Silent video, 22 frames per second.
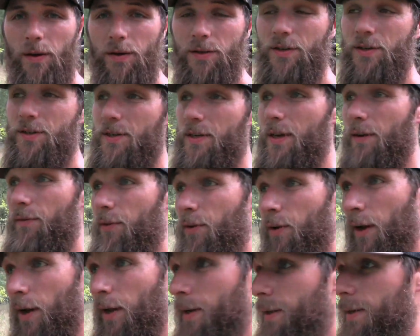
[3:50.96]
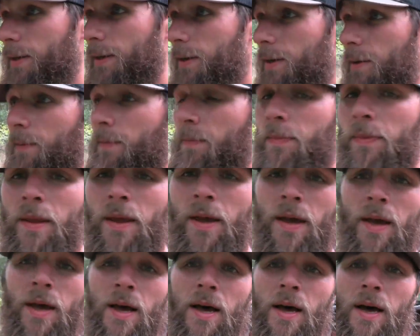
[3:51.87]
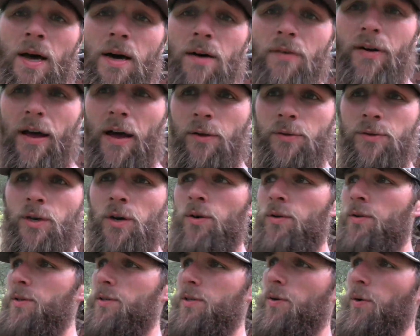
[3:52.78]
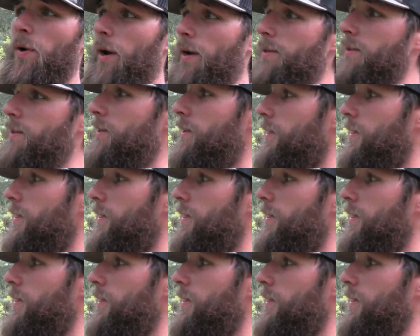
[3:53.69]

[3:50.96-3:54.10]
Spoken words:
Just to give you an idea of how tall this grass